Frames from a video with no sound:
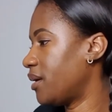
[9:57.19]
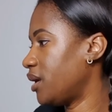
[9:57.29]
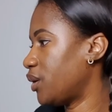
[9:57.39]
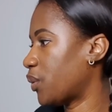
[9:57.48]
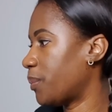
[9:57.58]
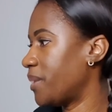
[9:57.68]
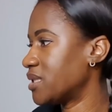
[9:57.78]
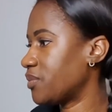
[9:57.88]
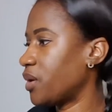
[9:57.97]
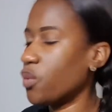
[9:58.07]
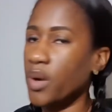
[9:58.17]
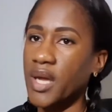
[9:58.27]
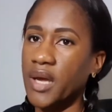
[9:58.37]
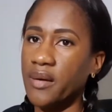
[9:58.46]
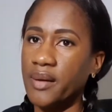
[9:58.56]
mess up your work
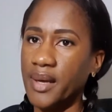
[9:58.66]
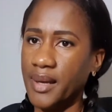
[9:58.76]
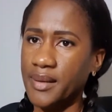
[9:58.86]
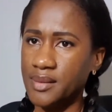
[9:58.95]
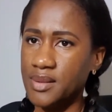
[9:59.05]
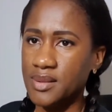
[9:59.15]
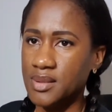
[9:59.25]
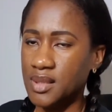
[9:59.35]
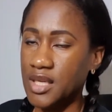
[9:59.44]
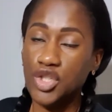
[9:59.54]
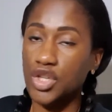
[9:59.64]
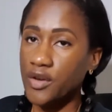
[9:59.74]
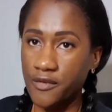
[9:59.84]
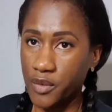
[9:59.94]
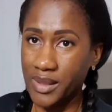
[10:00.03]
area, and it's
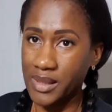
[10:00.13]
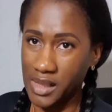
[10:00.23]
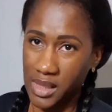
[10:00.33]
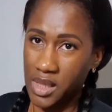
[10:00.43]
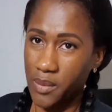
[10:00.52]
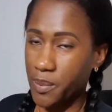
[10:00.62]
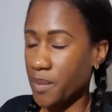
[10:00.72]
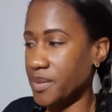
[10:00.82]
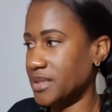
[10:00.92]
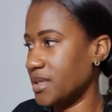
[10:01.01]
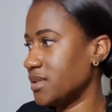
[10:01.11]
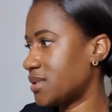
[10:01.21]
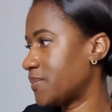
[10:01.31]
easier for cleaning up purposes.